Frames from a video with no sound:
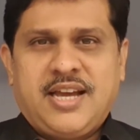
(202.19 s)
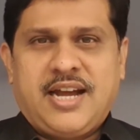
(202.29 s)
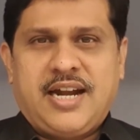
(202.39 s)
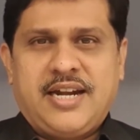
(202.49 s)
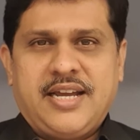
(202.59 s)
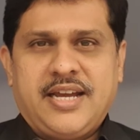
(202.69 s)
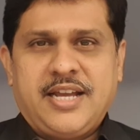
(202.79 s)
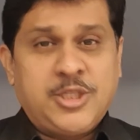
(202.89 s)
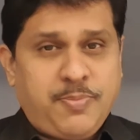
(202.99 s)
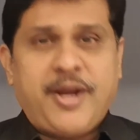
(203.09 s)
and
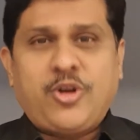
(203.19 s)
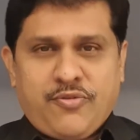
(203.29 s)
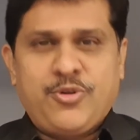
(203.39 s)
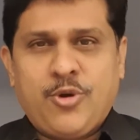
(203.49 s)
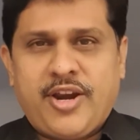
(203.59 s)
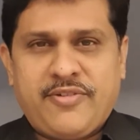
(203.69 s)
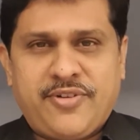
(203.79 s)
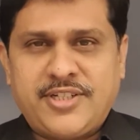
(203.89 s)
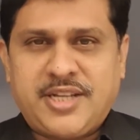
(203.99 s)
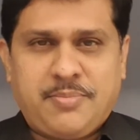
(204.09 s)
in spite of your
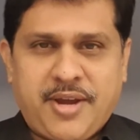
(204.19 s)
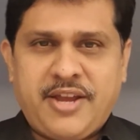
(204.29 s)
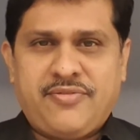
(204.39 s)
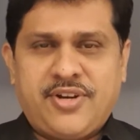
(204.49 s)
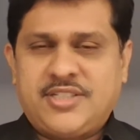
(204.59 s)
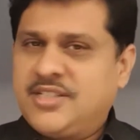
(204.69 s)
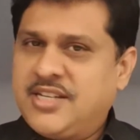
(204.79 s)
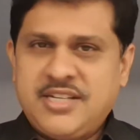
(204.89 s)
efforts and my efforts,